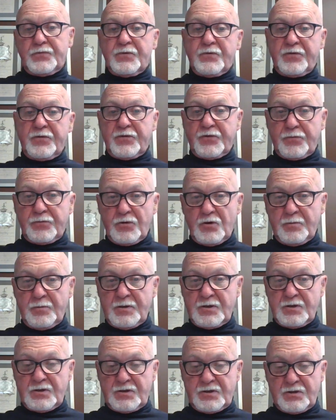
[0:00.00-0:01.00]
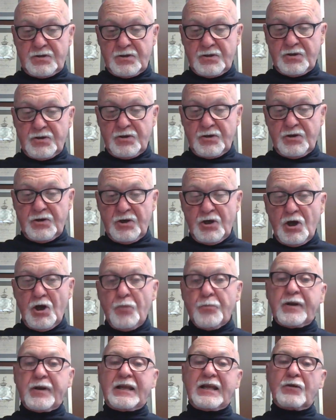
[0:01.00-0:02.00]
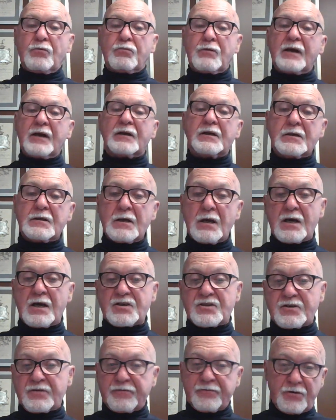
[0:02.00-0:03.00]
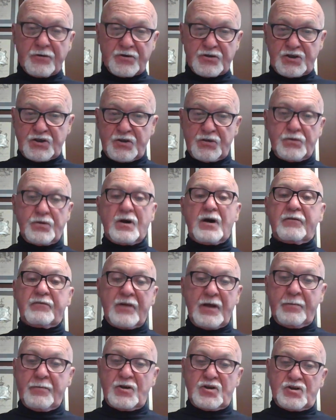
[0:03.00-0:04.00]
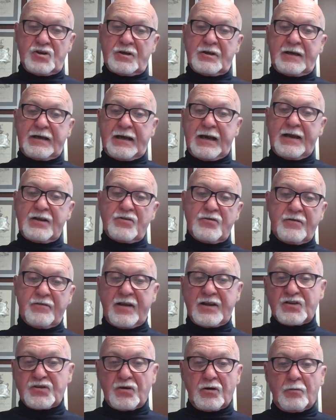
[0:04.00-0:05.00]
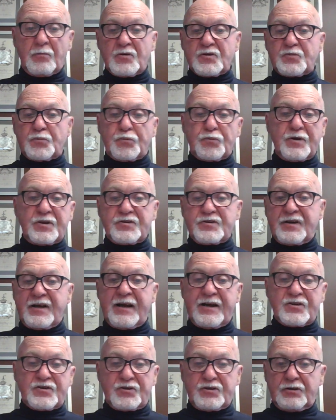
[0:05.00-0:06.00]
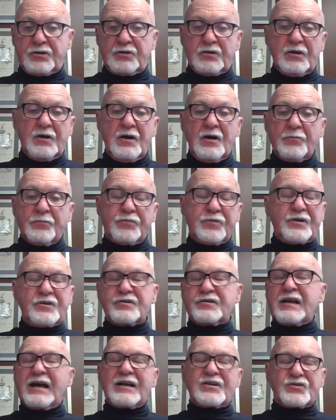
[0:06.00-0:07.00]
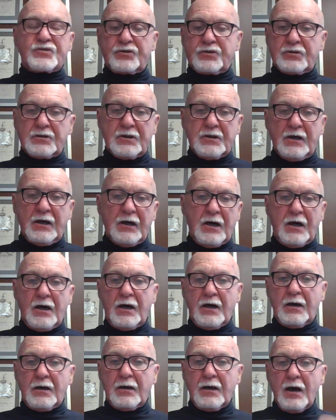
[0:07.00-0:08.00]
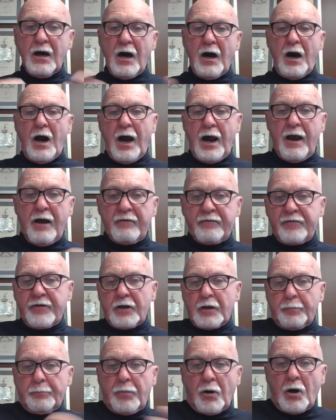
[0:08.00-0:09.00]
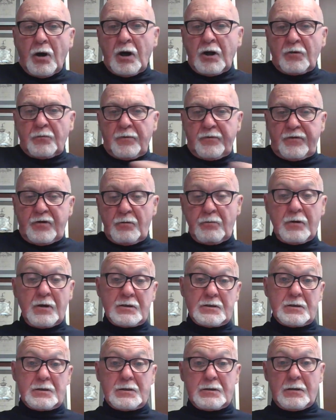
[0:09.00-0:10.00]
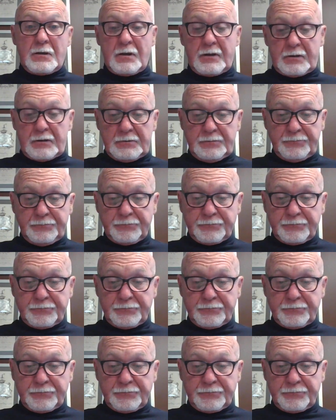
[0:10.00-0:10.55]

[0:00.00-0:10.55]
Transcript: with the Romans, but he recognized the virtue of Imogen. And again, you have that sort of almost preternatural, I feel a bond with you. Well, it's his daughter.